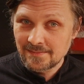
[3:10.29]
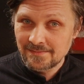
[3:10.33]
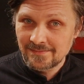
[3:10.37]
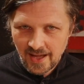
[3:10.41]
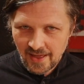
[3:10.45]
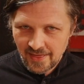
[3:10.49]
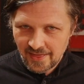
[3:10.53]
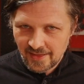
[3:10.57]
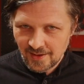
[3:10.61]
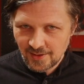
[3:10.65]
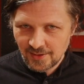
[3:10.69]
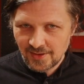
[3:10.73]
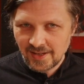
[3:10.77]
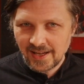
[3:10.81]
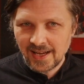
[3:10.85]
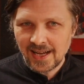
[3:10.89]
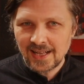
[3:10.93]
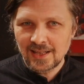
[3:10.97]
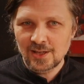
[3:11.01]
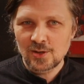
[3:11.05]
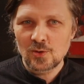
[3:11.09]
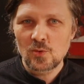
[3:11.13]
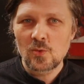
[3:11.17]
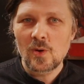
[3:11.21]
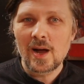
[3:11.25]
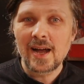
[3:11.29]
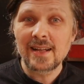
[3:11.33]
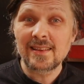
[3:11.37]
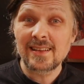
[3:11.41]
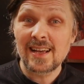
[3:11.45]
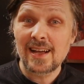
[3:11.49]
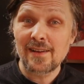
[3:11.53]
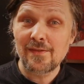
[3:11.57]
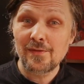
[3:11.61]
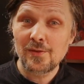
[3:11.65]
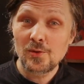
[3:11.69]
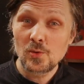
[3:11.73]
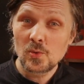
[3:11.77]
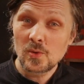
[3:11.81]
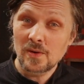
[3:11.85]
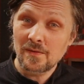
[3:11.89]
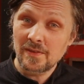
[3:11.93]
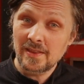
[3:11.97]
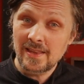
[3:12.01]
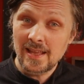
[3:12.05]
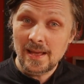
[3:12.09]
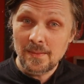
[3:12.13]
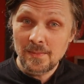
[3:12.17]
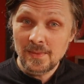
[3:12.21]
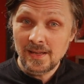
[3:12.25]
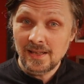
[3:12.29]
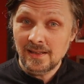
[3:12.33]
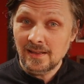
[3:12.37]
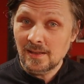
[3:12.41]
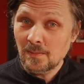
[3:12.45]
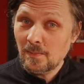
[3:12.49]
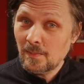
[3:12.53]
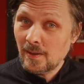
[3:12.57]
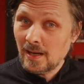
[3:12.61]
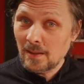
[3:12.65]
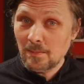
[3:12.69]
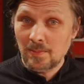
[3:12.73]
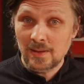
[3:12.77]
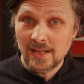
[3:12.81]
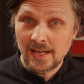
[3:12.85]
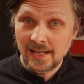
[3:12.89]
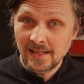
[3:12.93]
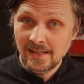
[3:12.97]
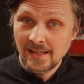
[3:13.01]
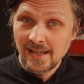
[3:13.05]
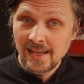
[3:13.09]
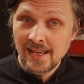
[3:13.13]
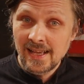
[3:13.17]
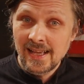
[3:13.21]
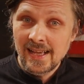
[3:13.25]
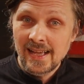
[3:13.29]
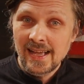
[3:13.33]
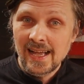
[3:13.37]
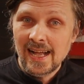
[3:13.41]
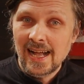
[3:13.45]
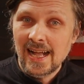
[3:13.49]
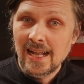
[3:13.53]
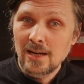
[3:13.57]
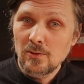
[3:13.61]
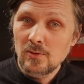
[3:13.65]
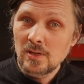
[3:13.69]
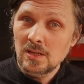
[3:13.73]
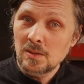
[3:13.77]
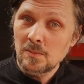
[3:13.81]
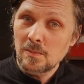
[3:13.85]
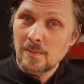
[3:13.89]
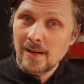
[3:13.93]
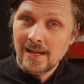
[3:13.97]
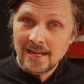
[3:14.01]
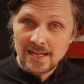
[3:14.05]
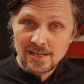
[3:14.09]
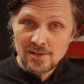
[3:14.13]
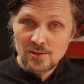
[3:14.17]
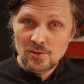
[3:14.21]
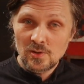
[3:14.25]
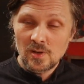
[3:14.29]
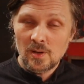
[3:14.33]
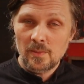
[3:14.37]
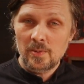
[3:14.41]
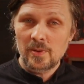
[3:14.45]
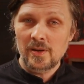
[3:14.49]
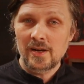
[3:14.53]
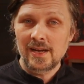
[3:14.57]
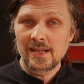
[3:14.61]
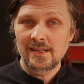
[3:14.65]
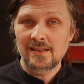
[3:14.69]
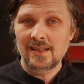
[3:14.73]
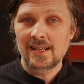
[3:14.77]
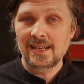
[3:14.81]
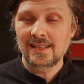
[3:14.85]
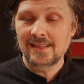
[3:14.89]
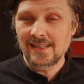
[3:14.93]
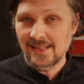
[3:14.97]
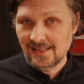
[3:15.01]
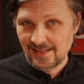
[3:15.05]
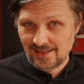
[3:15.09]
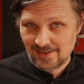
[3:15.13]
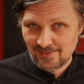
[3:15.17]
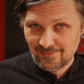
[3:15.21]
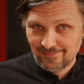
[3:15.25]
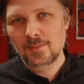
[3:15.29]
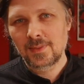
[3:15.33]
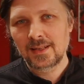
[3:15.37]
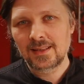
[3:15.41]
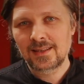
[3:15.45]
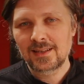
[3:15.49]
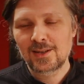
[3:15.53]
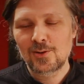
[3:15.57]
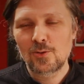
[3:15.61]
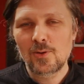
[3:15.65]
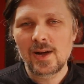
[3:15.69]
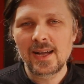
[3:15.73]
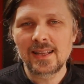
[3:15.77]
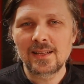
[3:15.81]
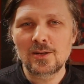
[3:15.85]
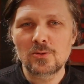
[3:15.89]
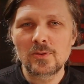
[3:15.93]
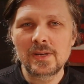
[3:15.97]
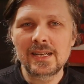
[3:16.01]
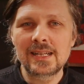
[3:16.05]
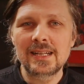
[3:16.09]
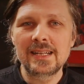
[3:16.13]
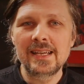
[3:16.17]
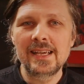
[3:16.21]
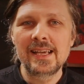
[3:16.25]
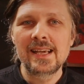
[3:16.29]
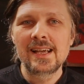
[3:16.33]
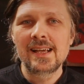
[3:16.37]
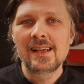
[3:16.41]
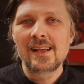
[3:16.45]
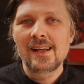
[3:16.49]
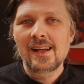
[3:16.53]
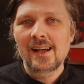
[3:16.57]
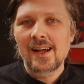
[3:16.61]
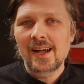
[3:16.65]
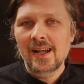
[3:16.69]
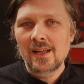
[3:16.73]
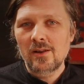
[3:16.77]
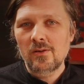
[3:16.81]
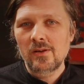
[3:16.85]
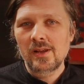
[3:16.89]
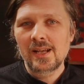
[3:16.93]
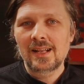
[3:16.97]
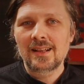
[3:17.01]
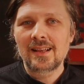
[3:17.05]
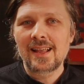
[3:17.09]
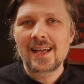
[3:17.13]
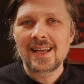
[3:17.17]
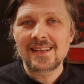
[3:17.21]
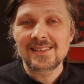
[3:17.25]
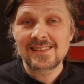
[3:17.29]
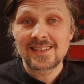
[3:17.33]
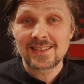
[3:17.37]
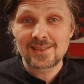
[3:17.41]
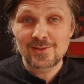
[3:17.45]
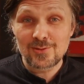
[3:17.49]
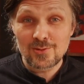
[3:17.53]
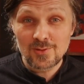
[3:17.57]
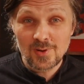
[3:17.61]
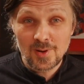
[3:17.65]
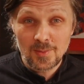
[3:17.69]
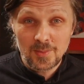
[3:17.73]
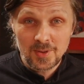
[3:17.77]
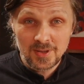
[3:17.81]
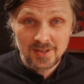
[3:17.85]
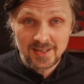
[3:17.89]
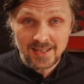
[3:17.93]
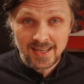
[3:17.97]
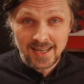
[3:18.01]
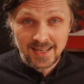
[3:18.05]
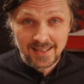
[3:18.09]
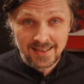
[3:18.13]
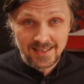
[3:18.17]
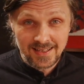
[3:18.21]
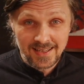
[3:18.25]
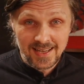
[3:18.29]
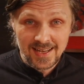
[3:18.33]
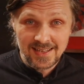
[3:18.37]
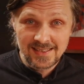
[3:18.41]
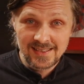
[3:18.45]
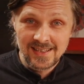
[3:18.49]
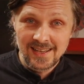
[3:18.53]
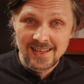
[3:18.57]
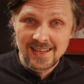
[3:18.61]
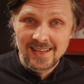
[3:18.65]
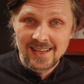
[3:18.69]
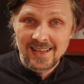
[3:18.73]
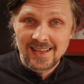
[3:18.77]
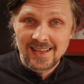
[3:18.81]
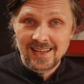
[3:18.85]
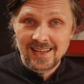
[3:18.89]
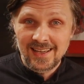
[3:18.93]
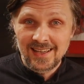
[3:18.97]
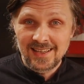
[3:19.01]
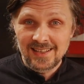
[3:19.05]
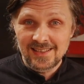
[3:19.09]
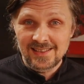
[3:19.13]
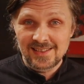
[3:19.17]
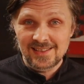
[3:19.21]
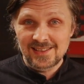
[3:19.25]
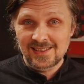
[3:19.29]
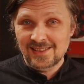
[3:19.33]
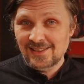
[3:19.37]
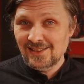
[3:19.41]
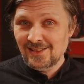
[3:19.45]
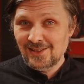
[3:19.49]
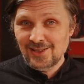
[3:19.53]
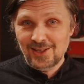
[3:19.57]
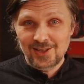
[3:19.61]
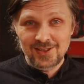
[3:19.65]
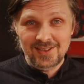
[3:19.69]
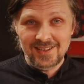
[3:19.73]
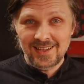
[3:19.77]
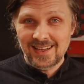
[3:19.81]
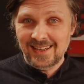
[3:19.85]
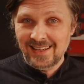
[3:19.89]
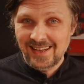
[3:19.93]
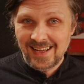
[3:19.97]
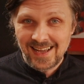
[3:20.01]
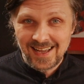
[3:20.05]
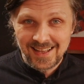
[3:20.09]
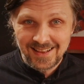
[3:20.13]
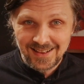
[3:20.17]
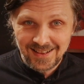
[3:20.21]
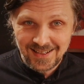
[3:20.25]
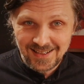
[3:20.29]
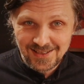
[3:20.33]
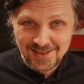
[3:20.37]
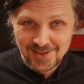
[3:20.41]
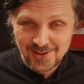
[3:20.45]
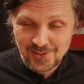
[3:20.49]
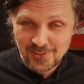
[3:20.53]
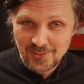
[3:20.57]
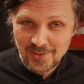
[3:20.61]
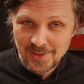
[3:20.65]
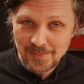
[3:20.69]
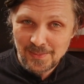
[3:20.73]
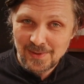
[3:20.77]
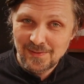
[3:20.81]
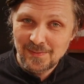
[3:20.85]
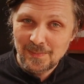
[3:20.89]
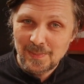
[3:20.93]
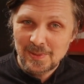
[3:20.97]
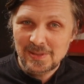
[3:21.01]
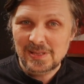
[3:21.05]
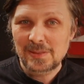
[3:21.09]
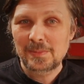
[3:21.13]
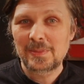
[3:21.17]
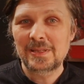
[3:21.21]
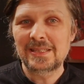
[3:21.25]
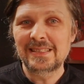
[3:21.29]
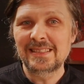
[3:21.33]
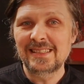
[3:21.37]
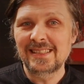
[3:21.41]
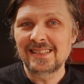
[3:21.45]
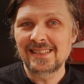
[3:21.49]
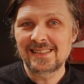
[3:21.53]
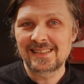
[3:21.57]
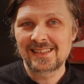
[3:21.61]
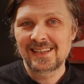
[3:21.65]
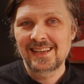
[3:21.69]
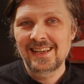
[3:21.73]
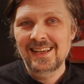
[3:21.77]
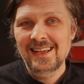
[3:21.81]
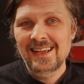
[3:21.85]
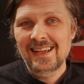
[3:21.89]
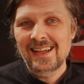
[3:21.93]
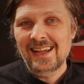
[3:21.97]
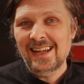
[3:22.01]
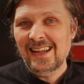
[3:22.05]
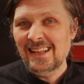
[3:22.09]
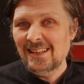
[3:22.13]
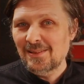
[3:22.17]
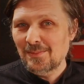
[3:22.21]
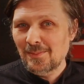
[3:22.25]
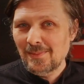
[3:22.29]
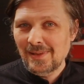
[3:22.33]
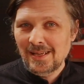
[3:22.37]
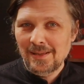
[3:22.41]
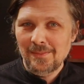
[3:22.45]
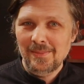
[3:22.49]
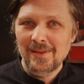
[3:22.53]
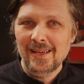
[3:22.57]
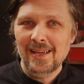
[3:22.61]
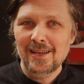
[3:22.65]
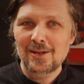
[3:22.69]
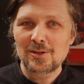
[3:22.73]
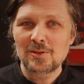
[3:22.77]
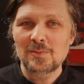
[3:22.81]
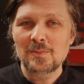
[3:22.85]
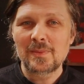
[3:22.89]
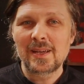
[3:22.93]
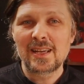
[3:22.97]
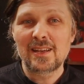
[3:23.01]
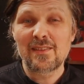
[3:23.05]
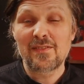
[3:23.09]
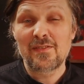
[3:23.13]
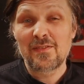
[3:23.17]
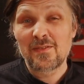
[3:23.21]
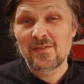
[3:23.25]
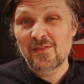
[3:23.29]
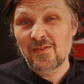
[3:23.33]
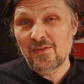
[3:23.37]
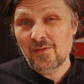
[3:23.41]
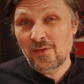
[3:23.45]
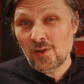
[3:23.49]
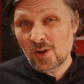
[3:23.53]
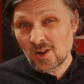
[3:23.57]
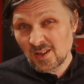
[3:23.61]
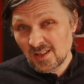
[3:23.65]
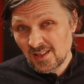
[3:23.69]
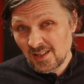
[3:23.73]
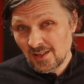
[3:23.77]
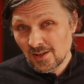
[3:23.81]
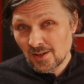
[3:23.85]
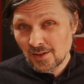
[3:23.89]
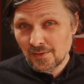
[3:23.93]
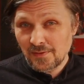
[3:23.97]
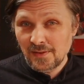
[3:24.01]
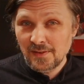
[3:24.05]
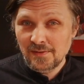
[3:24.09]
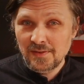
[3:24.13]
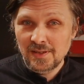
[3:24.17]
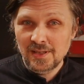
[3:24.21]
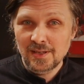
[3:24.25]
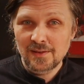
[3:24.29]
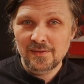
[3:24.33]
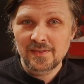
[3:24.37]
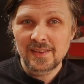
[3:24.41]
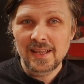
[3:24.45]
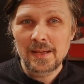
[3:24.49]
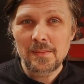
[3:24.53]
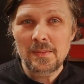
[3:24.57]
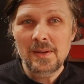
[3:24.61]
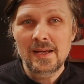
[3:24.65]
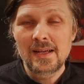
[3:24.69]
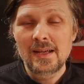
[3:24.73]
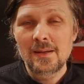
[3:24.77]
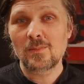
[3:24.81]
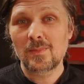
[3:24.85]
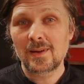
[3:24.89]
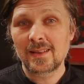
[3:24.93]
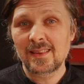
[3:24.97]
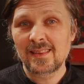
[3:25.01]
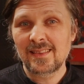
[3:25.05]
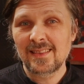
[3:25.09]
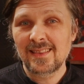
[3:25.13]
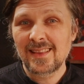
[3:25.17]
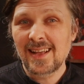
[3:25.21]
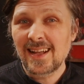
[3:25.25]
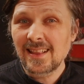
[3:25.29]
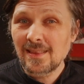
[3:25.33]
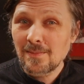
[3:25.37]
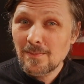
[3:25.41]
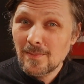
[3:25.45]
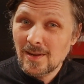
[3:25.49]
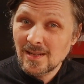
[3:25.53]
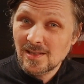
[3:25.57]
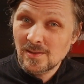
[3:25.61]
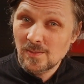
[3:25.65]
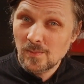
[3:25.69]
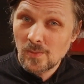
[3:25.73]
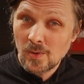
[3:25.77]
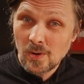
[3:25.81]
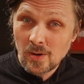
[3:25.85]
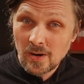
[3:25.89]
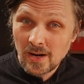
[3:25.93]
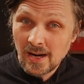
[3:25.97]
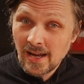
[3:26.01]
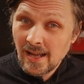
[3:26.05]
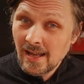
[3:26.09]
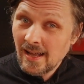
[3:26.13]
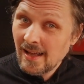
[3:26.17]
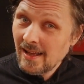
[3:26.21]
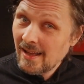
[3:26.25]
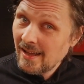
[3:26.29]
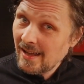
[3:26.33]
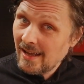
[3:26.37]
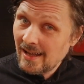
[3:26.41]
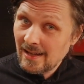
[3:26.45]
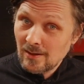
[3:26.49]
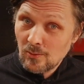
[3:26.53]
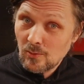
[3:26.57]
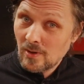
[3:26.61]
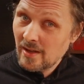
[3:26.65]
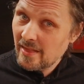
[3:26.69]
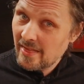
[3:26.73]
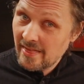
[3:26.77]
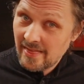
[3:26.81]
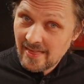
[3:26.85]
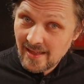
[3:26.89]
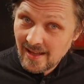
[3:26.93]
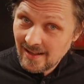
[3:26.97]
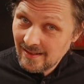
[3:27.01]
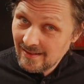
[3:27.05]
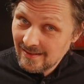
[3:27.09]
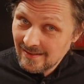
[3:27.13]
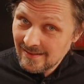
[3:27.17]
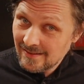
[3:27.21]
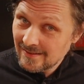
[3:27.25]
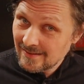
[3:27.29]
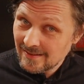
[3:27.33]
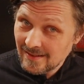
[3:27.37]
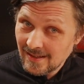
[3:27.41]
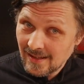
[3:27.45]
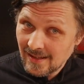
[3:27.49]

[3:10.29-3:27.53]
I thought I had quite a few of them in the pipeline and will manage to operate like this. But quite quickly I realized that robot ideas is not an endless stream of possibilities, and maybe I could make 40 or 50 of them, but not much more. And what then?